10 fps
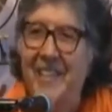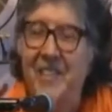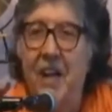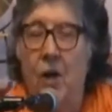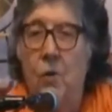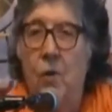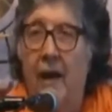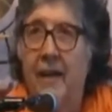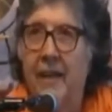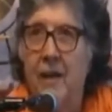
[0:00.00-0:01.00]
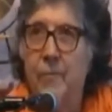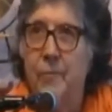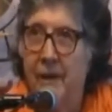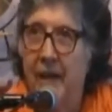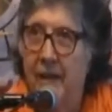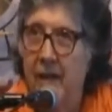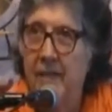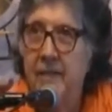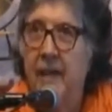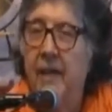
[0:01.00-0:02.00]
so I kept
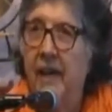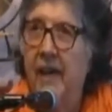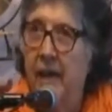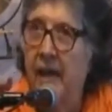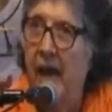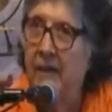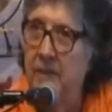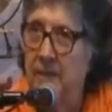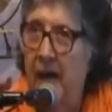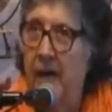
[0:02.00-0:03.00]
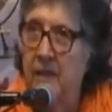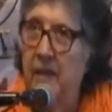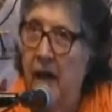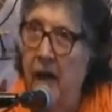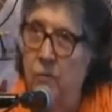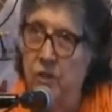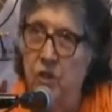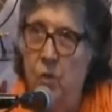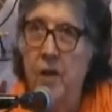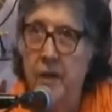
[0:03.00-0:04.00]
praying, and I decided I would
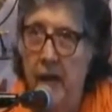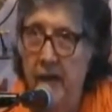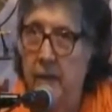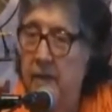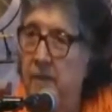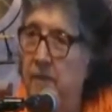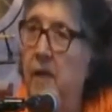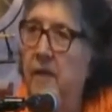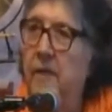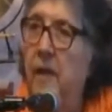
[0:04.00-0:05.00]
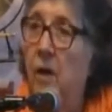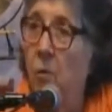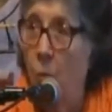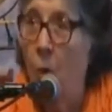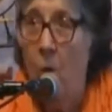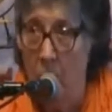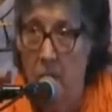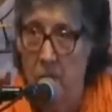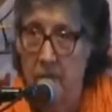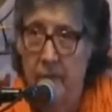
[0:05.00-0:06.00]
join hands and not walk.